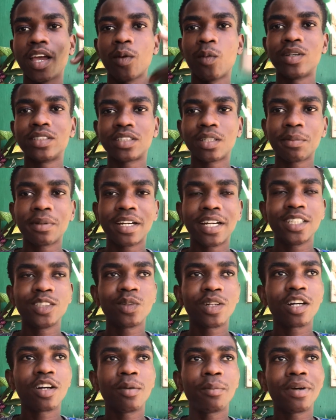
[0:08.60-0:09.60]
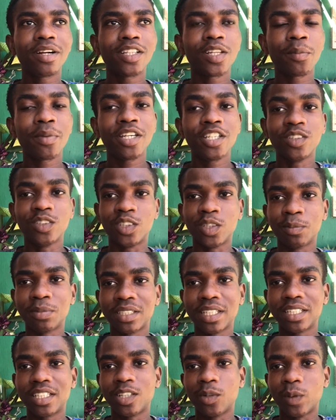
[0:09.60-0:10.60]
What's up, guys? Welcome back to my YouTube
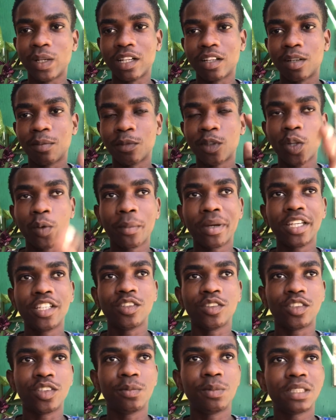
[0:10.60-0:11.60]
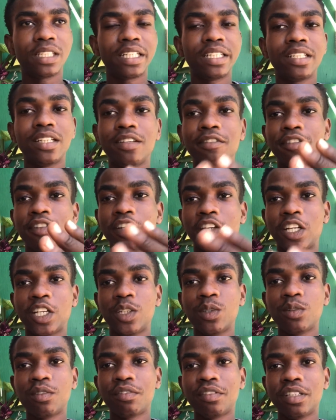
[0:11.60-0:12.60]
channel. Welcome to my YouTube channel. If you're
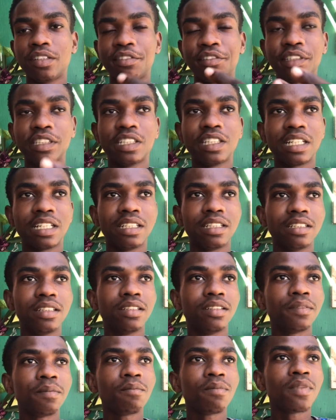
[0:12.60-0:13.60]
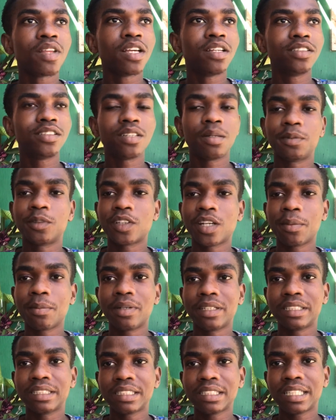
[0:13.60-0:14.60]
new, feel free to click the subscribe
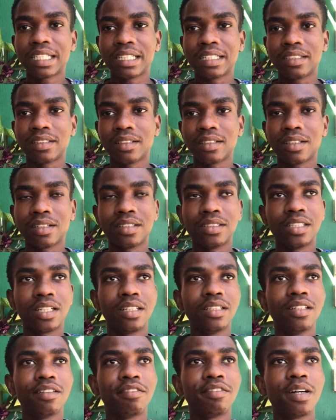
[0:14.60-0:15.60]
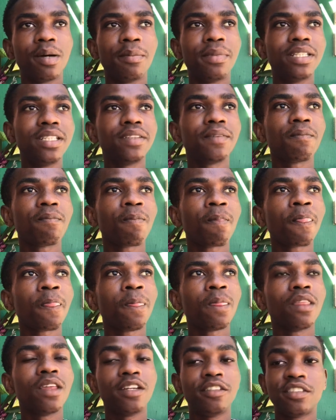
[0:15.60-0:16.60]
button and join the family.
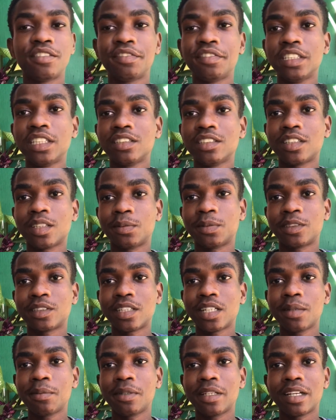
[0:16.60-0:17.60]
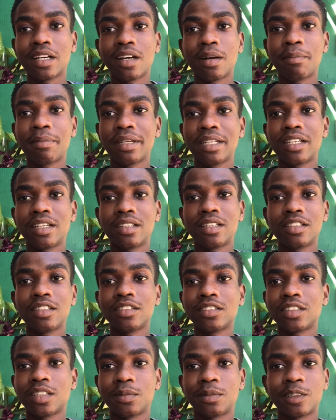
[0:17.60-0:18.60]
It's free to subscribe. You ain't gotta pay nothing
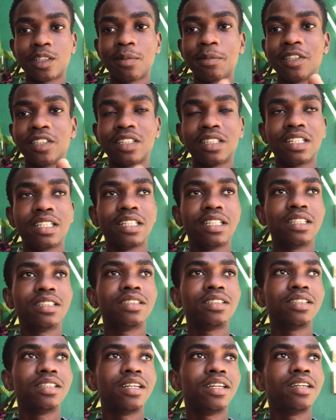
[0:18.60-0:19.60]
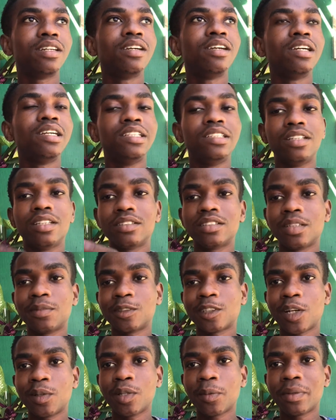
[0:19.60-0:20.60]
to subscribe or nothing like that. So yeah, just
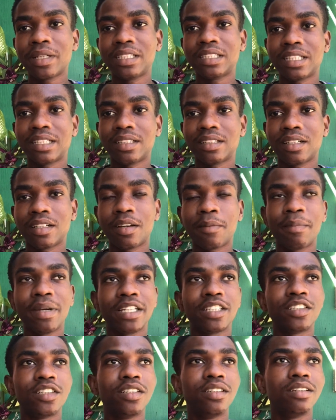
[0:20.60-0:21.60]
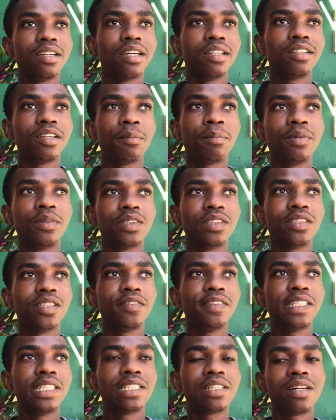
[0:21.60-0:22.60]
subscribe to my channel and make sure you get your post
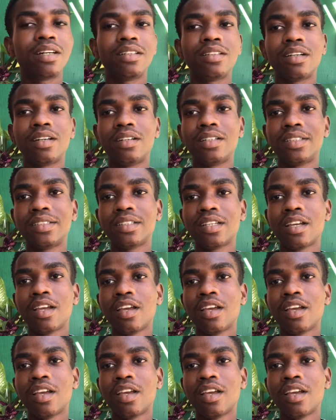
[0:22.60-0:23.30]
notification on